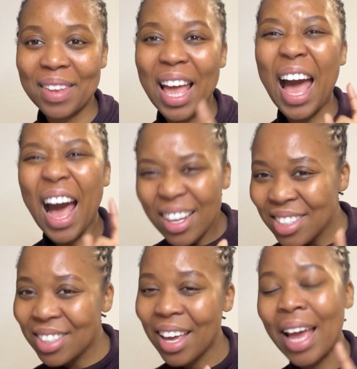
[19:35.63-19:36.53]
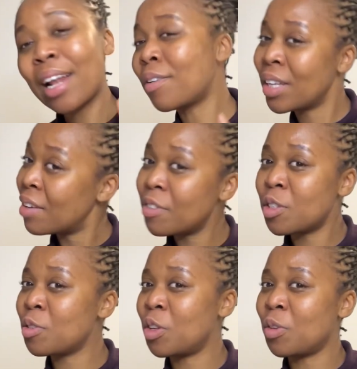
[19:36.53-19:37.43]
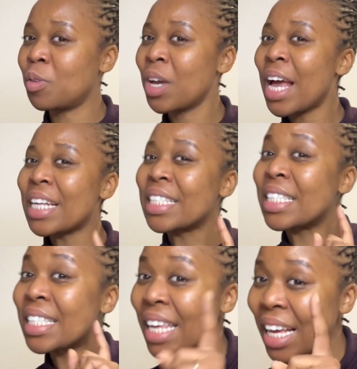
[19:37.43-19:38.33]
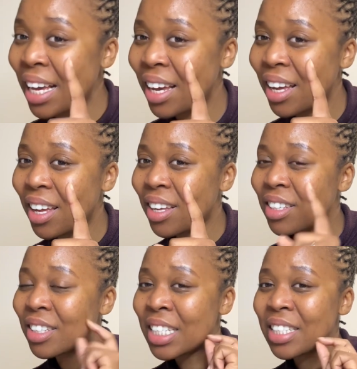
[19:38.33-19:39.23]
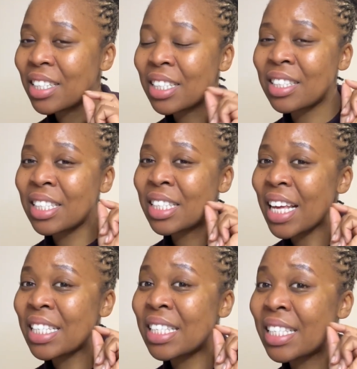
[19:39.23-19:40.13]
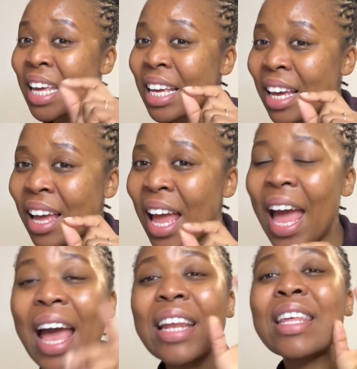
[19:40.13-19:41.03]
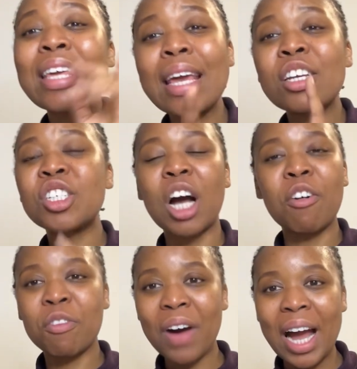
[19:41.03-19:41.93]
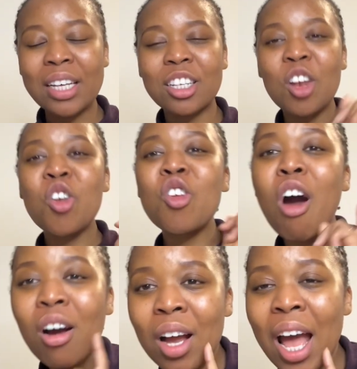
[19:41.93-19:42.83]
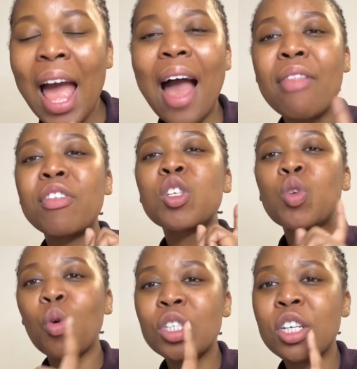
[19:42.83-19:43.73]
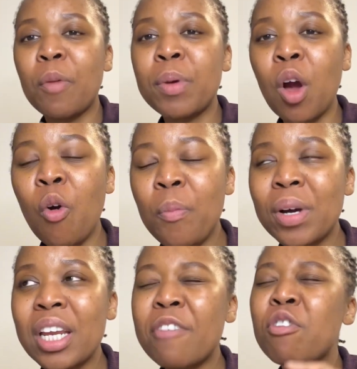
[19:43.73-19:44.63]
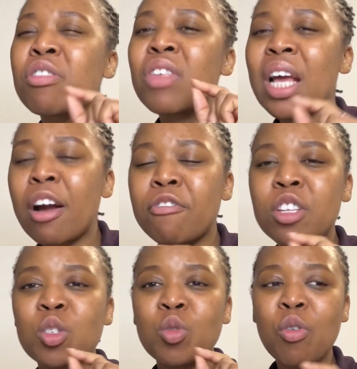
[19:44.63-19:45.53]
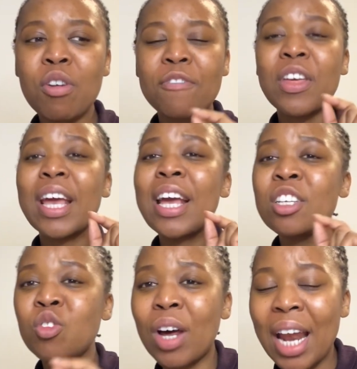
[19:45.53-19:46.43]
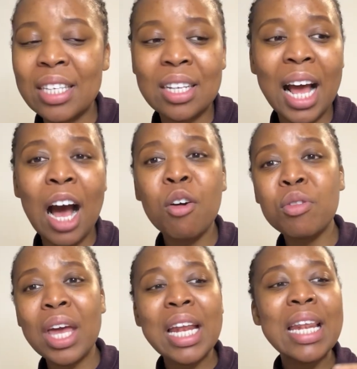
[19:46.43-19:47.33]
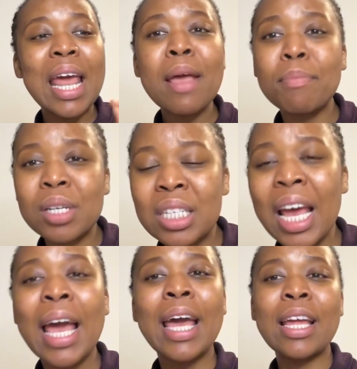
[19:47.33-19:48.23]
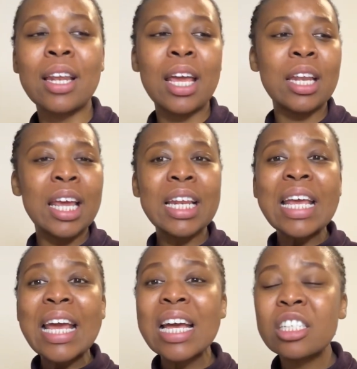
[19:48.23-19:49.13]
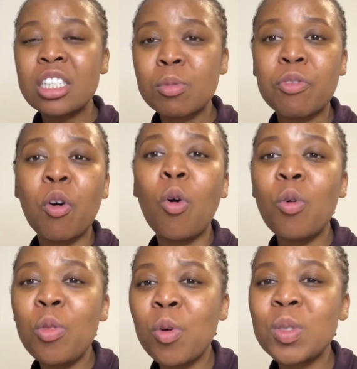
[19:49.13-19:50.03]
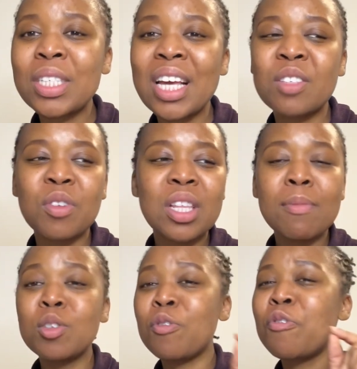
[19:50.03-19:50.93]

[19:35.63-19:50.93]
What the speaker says: ask and I'll give it to you. Seek, He says, seek and ye shall find. Knock and the door shall be opened. If you think of the story of the Israelites and how they labored in Egypt for all those years for them to